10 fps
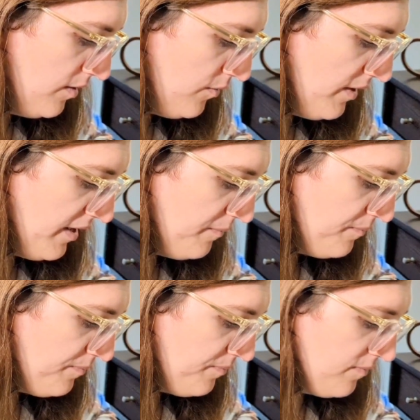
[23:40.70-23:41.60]
Okay.
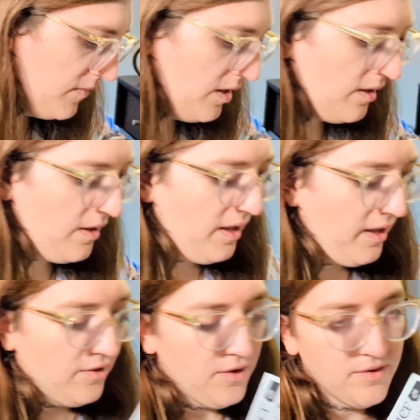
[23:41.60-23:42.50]

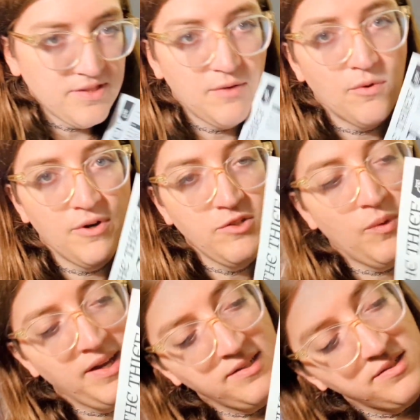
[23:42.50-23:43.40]
You'll notice I wrote it
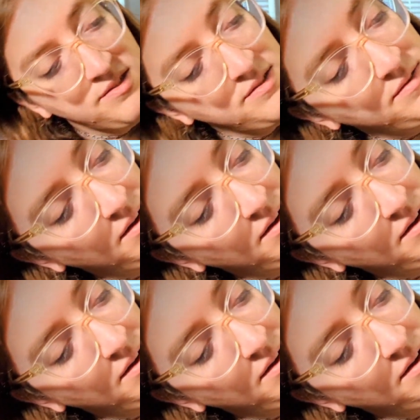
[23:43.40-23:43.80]
twice.